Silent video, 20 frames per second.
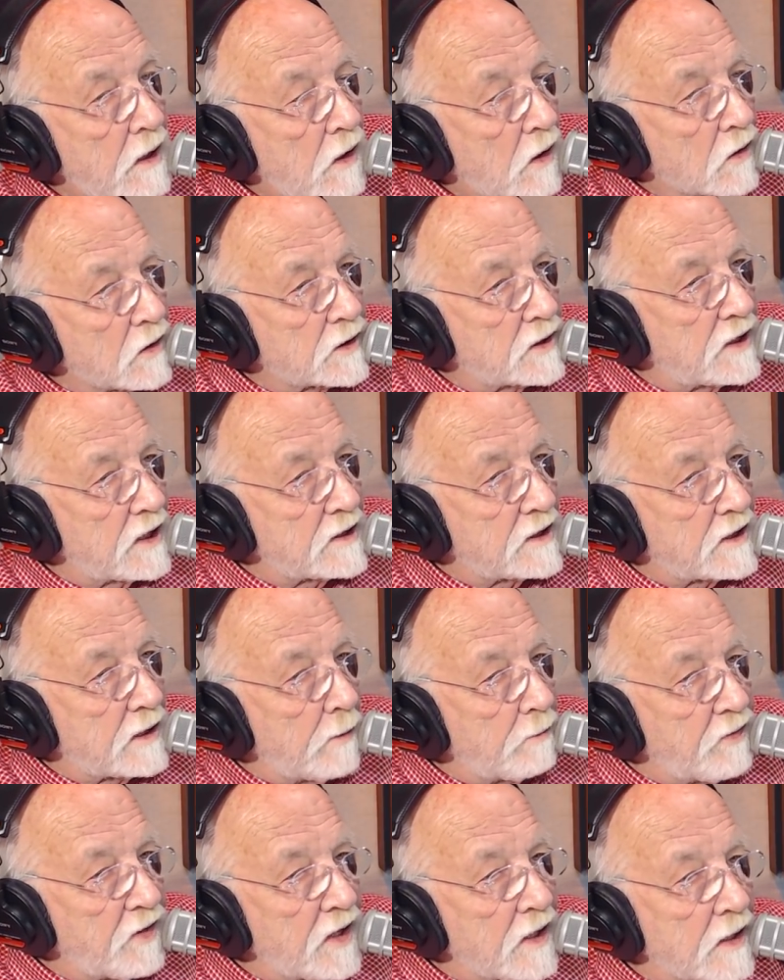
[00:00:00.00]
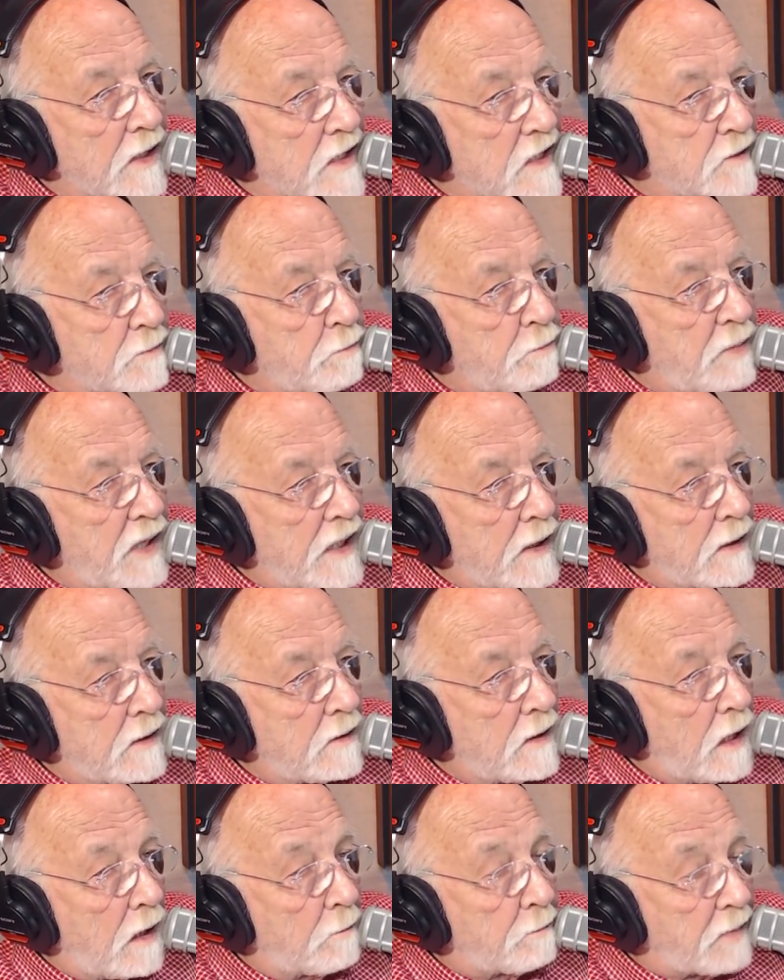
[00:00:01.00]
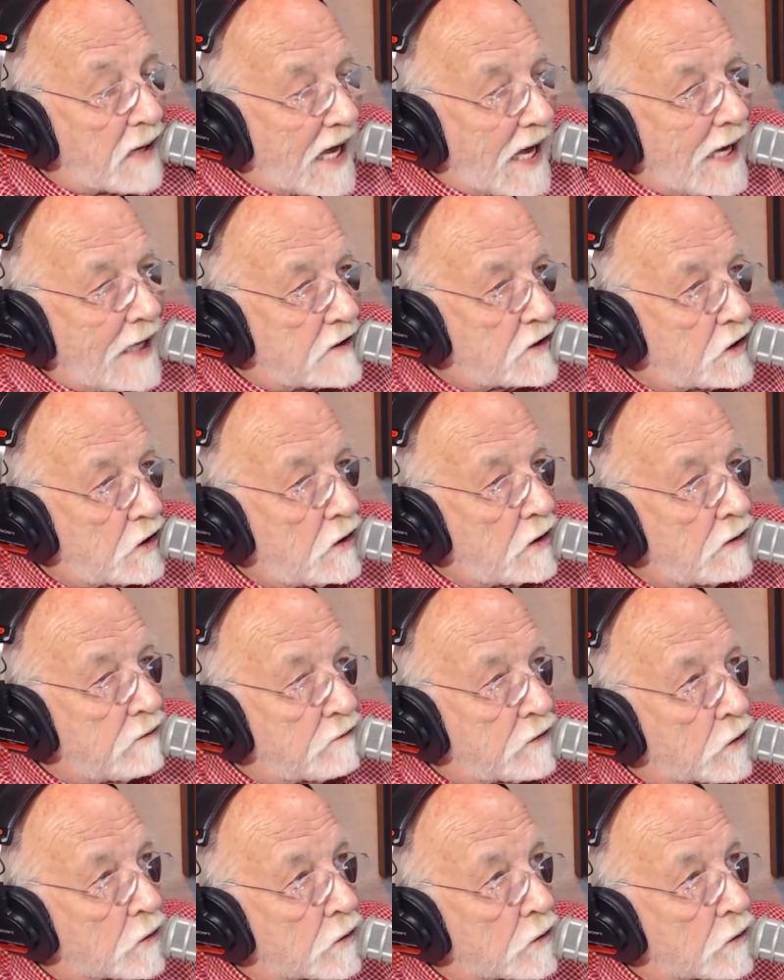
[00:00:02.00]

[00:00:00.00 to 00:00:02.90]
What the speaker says: Or is this something that's been a passion of